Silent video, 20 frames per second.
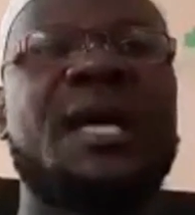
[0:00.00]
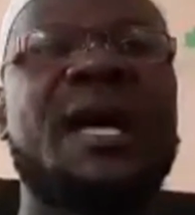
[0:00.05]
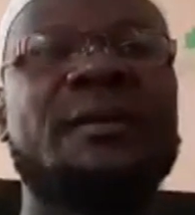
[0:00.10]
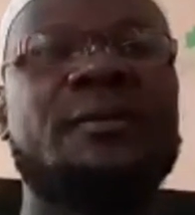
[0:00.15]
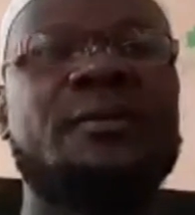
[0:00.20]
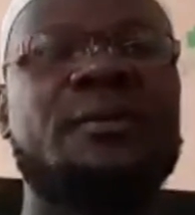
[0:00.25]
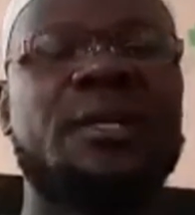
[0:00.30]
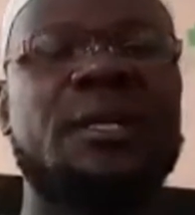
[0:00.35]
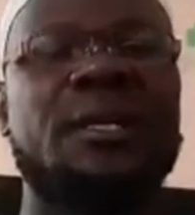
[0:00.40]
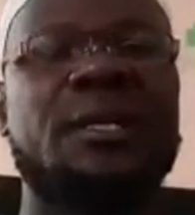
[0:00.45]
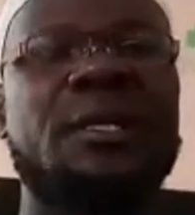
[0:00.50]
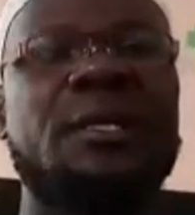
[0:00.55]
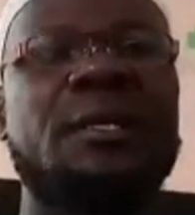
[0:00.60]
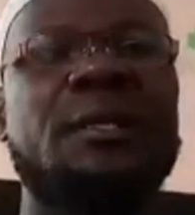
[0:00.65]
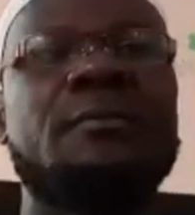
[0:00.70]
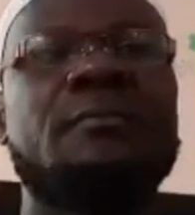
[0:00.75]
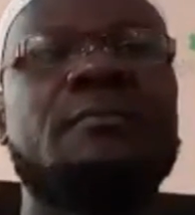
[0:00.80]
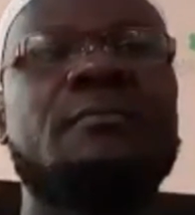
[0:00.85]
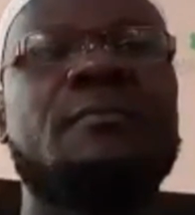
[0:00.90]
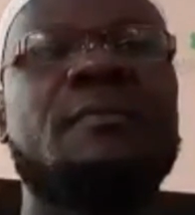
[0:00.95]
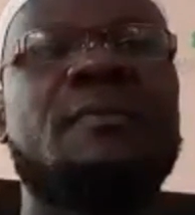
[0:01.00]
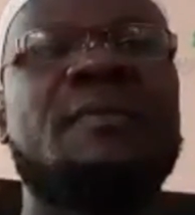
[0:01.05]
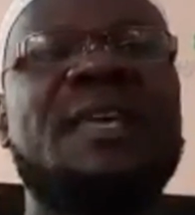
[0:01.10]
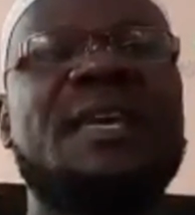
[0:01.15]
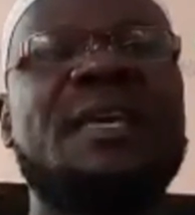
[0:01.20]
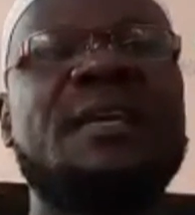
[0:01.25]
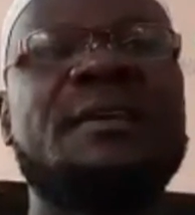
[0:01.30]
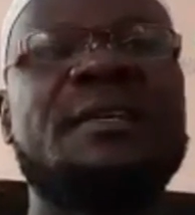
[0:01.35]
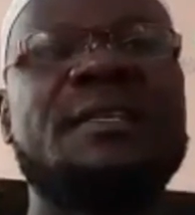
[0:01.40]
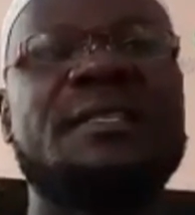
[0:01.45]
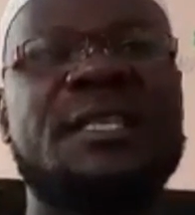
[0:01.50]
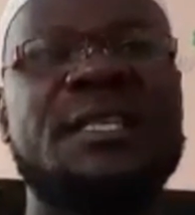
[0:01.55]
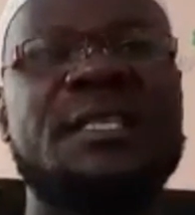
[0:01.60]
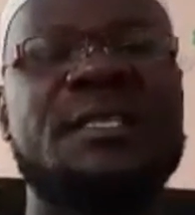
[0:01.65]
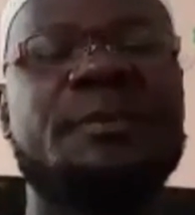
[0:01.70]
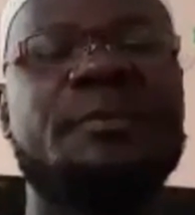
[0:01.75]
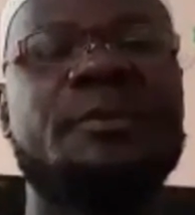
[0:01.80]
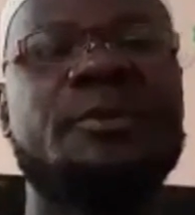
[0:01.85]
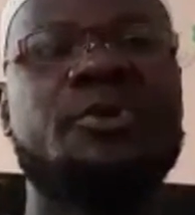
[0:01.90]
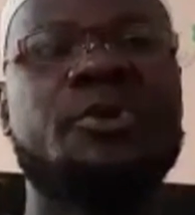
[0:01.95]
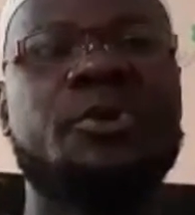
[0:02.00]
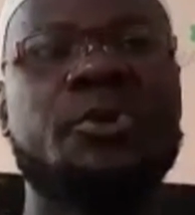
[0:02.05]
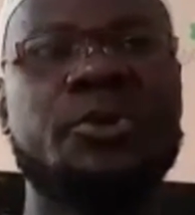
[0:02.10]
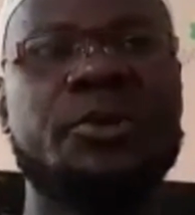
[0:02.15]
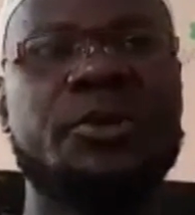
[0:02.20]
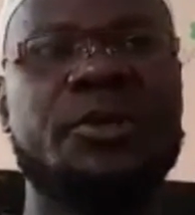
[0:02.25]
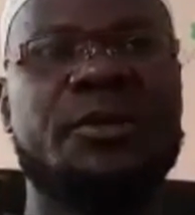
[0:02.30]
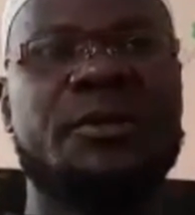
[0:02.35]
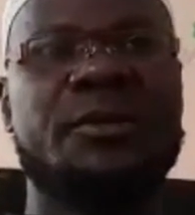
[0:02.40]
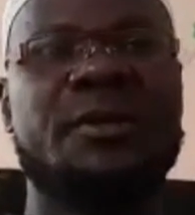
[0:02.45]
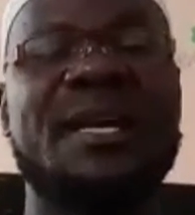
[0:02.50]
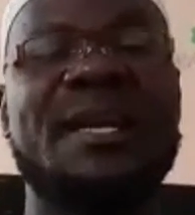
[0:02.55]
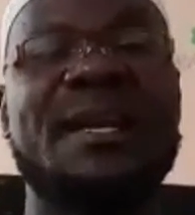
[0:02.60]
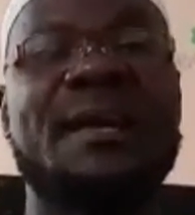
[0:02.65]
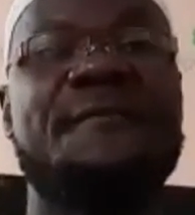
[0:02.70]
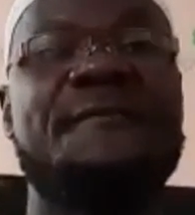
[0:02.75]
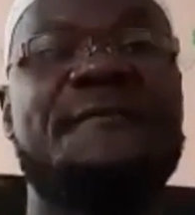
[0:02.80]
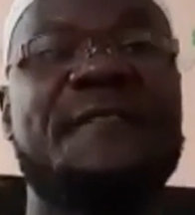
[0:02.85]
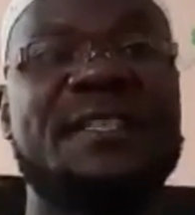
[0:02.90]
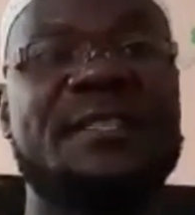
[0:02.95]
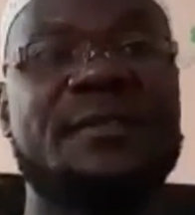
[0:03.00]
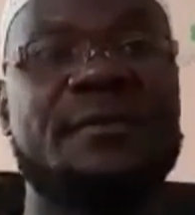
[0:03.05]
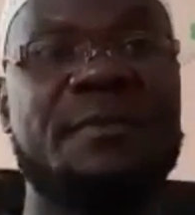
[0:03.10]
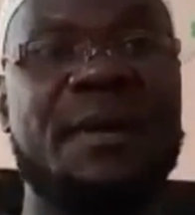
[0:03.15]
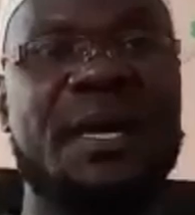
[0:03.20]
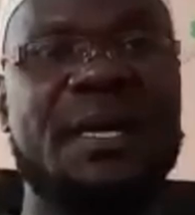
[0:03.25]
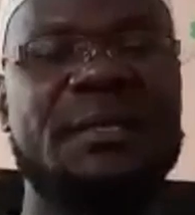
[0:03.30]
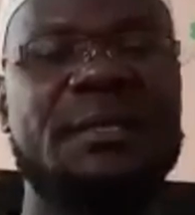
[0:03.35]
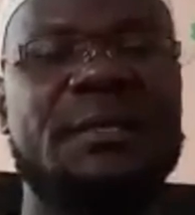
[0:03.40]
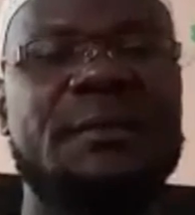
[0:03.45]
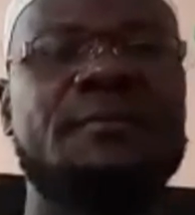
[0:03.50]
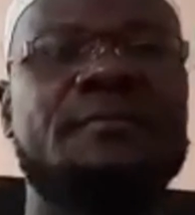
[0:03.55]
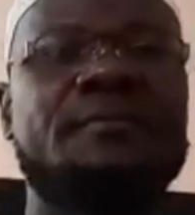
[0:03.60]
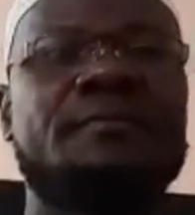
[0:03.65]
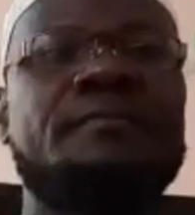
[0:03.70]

actually the irresistible truth that I first met,